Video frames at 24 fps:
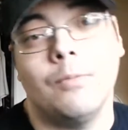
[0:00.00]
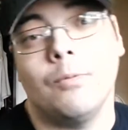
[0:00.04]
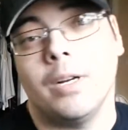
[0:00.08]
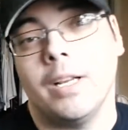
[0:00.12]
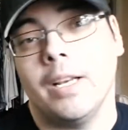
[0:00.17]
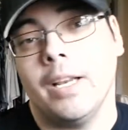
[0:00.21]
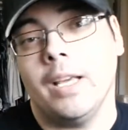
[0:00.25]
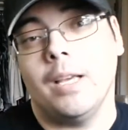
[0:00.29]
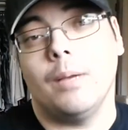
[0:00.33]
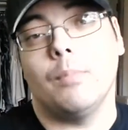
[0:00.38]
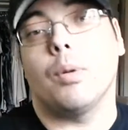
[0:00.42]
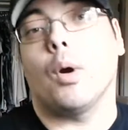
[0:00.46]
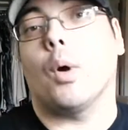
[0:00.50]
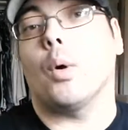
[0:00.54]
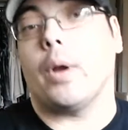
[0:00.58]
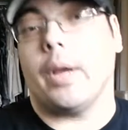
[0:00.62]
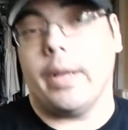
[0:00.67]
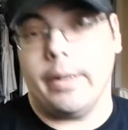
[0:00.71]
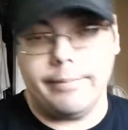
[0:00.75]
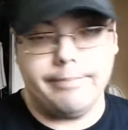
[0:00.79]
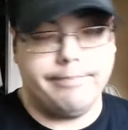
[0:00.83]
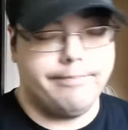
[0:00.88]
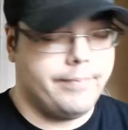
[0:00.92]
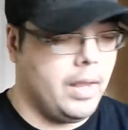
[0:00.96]
when he broke
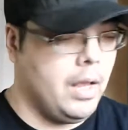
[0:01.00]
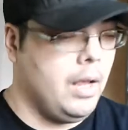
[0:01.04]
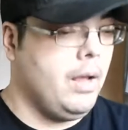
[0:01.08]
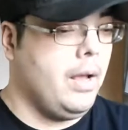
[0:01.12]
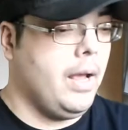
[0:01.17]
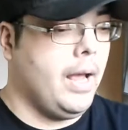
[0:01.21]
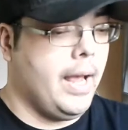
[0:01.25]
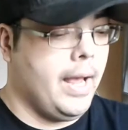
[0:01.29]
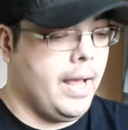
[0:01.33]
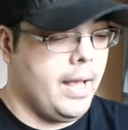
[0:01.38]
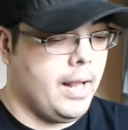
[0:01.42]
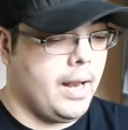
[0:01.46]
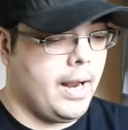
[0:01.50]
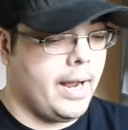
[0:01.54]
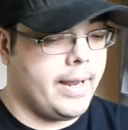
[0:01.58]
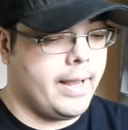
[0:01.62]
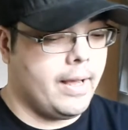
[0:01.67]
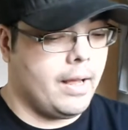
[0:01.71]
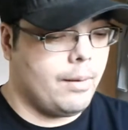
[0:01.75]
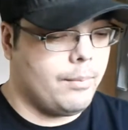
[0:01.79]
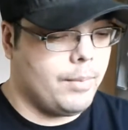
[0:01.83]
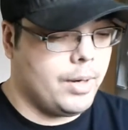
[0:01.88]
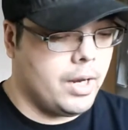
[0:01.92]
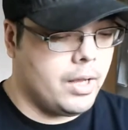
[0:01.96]
it, and I
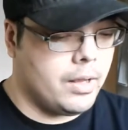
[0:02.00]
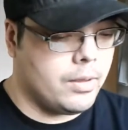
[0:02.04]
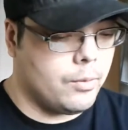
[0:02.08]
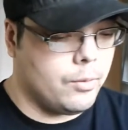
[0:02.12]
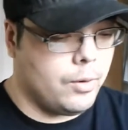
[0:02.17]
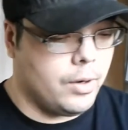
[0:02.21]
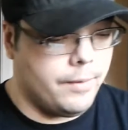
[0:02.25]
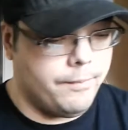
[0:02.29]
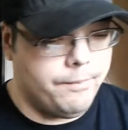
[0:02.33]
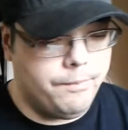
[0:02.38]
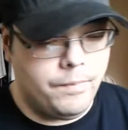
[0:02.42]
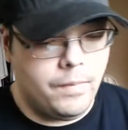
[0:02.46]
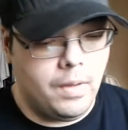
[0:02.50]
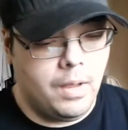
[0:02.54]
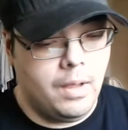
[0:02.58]
got him another one.